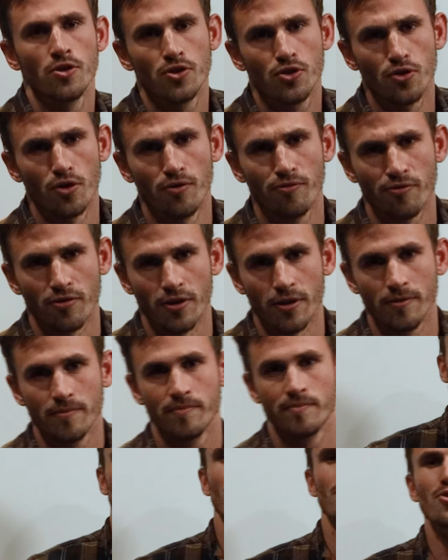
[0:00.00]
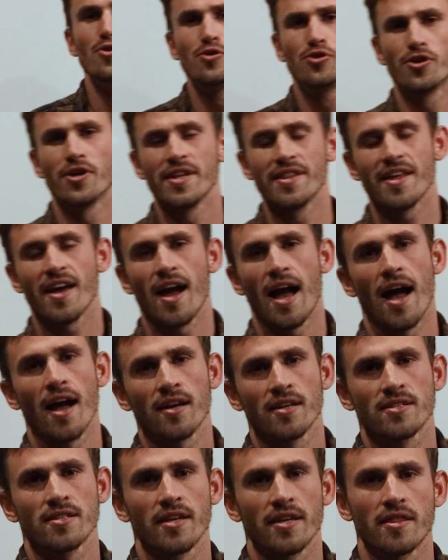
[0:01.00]
Sulfur, the nutrient that
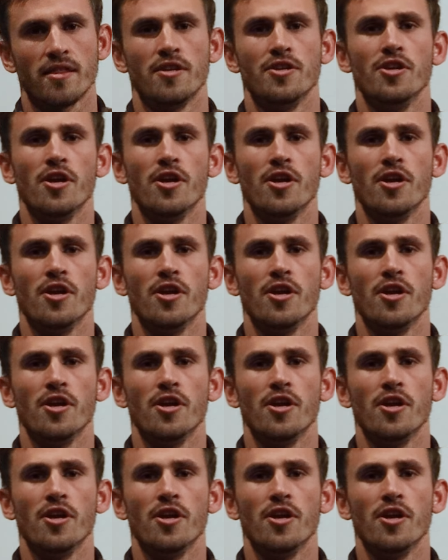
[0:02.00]
acts like the